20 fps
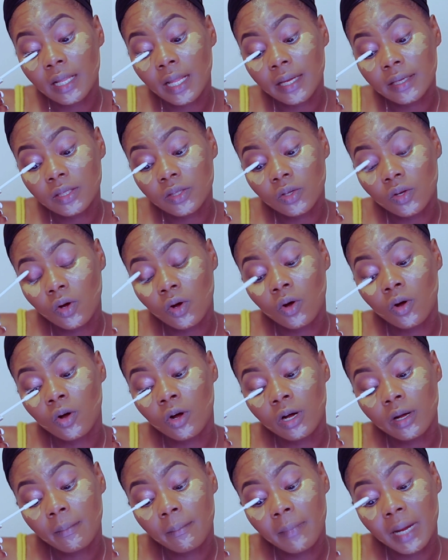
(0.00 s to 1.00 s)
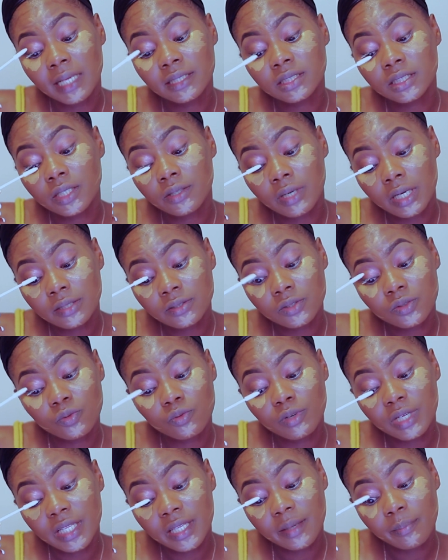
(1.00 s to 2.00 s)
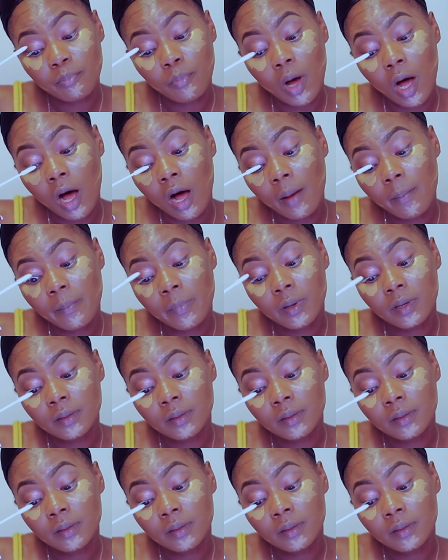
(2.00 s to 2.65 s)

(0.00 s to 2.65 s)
like your mascara to really pop,